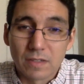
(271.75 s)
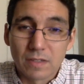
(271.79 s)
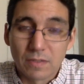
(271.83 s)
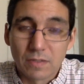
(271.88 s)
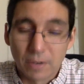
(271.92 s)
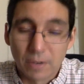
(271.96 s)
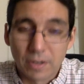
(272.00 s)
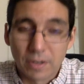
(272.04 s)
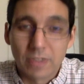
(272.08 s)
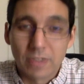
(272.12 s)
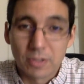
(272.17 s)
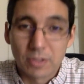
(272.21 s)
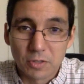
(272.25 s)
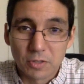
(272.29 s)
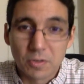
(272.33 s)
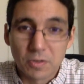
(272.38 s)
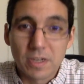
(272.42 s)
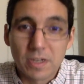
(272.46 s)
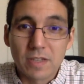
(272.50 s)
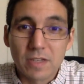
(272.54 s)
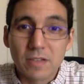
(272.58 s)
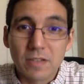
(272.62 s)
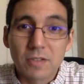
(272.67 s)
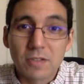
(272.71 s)
to varying
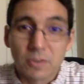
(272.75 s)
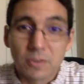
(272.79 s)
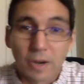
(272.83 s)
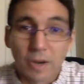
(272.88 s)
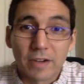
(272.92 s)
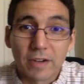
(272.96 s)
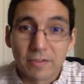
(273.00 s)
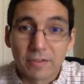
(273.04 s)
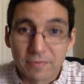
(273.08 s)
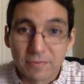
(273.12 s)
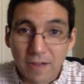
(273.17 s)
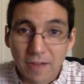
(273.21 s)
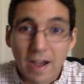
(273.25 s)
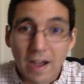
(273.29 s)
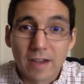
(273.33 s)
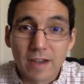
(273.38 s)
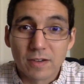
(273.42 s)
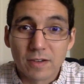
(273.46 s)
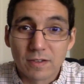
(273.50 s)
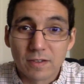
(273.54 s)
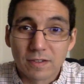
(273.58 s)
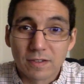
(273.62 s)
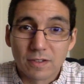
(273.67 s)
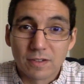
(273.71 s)
degrees, trying to
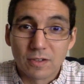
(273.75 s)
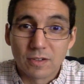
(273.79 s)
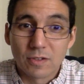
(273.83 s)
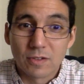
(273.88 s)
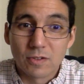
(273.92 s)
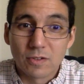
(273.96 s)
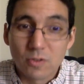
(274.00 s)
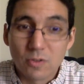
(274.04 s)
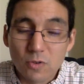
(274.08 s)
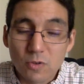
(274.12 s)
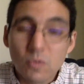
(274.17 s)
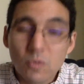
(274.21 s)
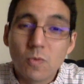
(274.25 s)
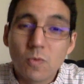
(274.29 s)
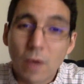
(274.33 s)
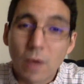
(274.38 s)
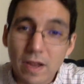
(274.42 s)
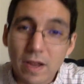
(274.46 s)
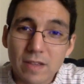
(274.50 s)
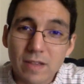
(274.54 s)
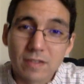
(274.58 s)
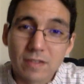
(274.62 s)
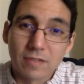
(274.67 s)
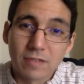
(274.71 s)
find new
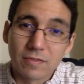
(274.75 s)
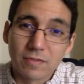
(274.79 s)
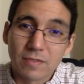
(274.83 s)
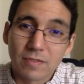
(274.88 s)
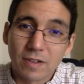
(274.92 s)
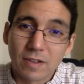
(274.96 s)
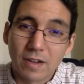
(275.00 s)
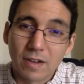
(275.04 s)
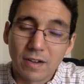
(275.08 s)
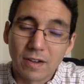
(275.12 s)
ways of